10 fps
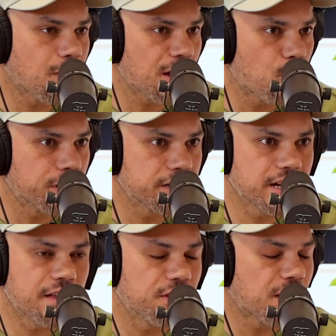how I wanted
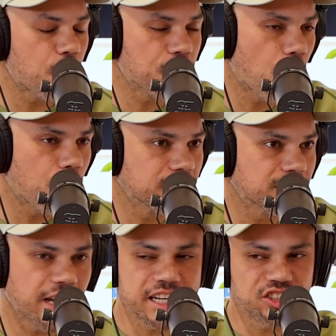it. And then I would go on
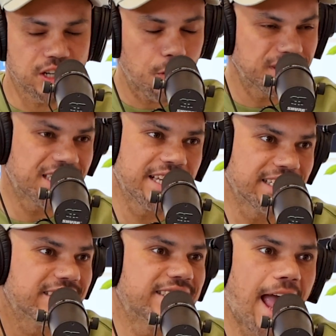stage and I would say it
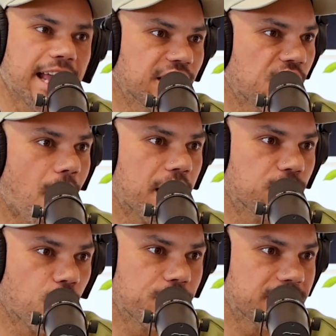exactly how I
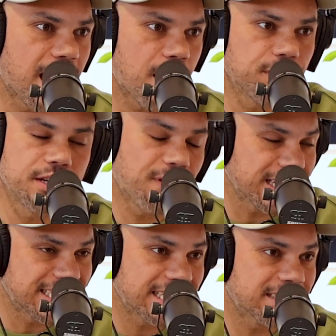wrote it down. And if I
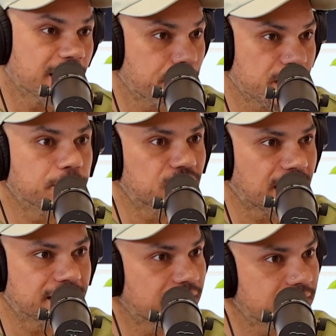didn't, I'd be
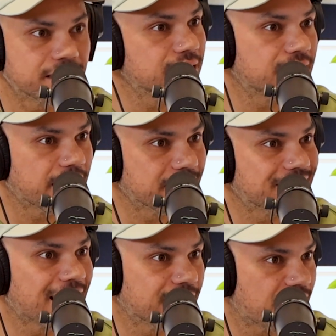upset that I didn't say it
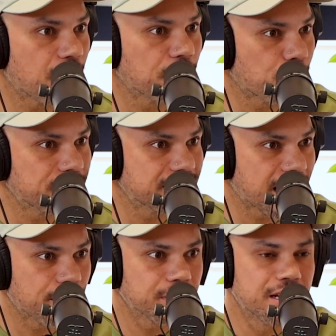exactly how I wrote it
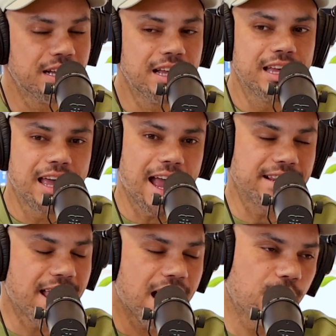down.
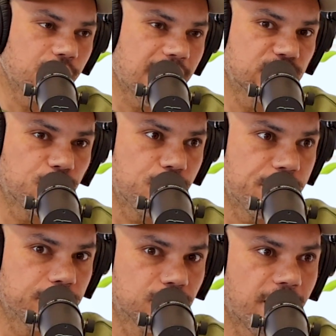And now the last few
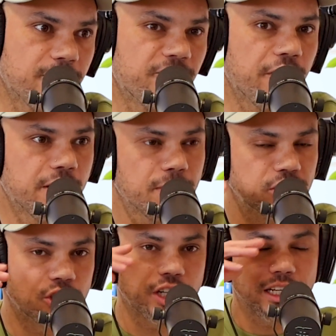years, I've very
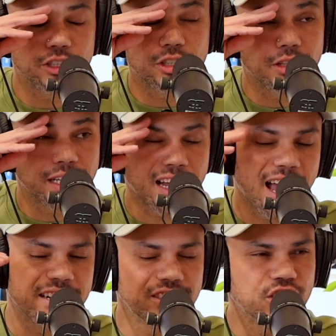much changed to like, I
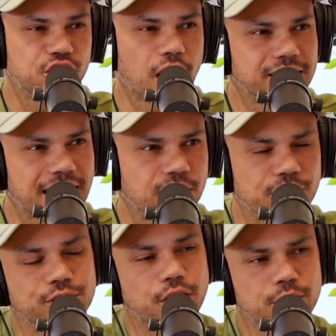kind of just jot down
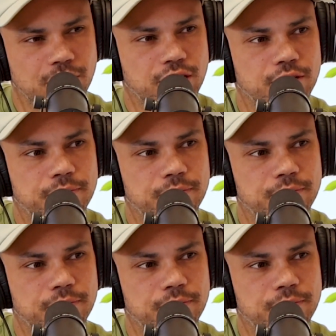little notes